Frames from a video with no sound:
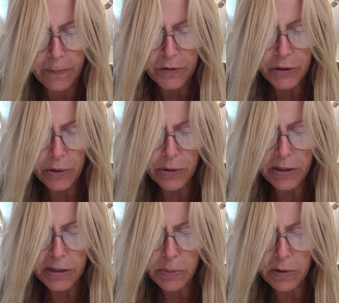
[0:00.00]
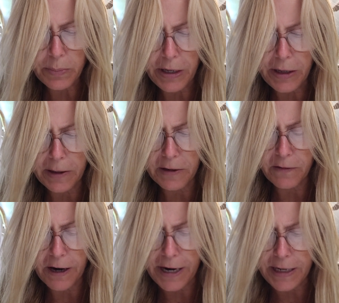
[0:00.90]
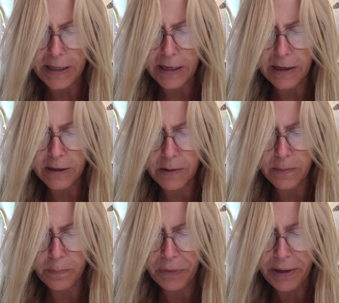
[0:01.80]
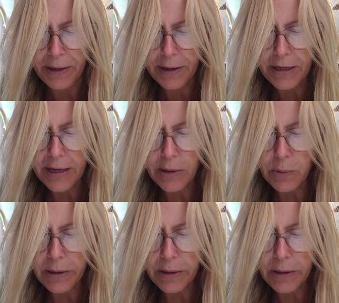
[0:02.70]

so this will be a divided kingdom. Yet it will